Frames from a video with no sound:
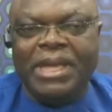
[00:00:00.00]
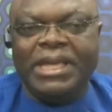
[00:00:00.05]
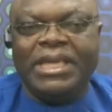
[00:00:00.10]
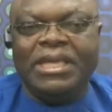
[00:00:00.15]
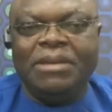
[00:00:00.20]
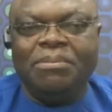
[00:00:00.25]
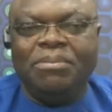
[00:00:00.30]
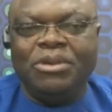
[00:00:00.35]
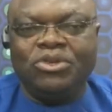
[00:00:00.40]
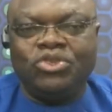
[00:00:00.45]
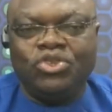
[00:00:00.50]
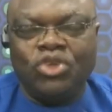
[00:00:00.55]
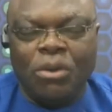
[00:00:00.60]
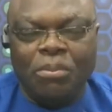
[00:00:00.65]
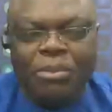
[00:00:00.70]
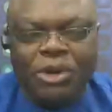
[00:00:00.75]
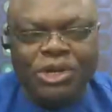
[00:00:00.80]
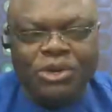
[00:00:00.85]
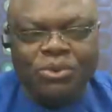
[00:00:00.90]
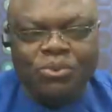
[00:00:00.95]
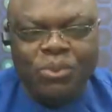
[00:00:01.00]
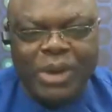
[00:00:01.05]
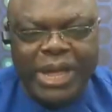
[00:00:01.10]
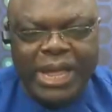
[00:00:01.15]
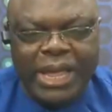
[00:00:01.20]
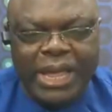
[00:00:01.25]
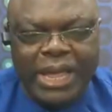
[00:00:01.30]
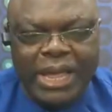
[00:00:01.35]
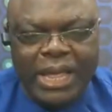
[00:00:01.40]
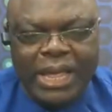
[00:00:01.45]
make it be somebody
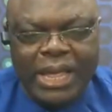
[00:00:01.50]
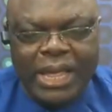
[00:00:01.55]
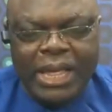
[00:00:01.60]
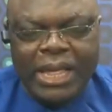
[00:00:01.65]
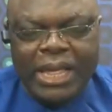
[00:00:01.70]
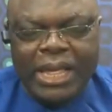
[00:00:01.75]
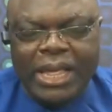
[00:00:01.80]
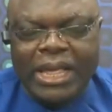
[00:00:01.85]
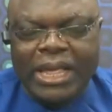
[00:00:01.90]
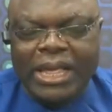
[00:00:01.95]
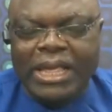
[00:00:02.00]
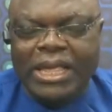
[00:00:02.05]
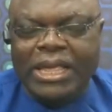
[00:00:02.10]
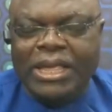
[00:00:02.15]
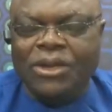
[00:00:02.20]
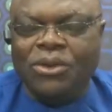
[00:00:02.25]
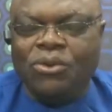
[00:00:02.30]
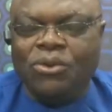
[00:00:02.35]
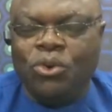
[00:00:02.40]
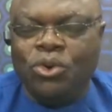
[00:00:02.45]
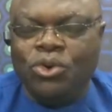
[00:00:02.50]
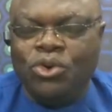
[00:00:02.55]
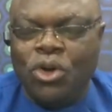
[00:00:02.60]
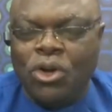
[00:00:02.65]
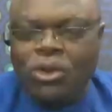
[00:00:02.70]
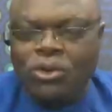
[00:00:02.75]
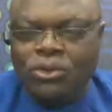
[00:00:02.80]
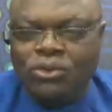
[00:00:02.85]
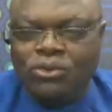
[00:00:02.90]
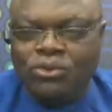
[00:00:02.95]
wey he go
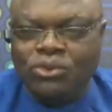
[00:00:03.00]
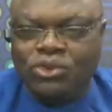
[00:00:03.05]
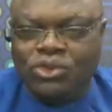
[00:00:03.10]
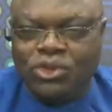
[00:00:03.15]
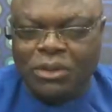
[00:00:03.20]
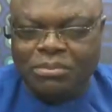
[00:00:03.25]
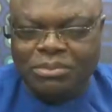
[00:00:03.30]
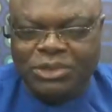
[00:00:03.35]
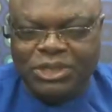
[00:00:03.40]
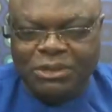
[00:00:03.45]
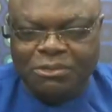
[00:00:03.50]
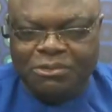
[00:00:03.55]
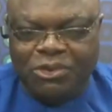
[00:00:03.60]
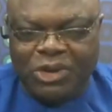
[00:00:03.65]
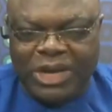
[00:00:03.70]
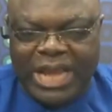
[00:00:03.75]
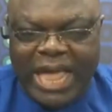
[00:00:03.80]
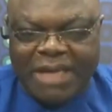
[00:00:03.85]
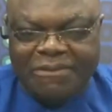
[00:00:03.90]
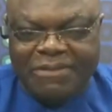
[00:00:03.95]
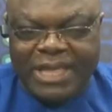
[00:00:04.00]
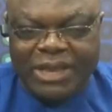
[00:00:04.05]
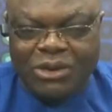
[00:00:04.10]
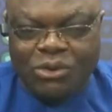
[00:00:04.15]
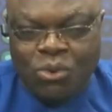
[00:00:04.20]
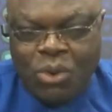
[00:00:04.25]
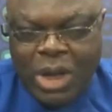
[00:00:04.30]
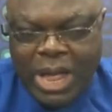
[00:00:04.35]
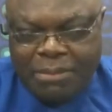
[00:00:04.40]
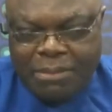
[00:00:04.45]
don do something for life
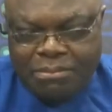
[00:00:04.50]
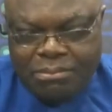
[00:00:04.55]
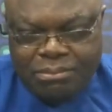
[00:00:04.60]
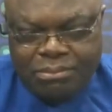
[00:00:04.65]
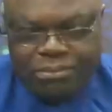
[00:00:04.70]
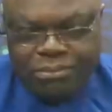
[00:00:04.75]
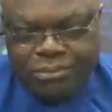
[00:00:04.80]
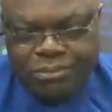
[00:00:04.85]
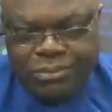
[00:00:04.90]
they know am.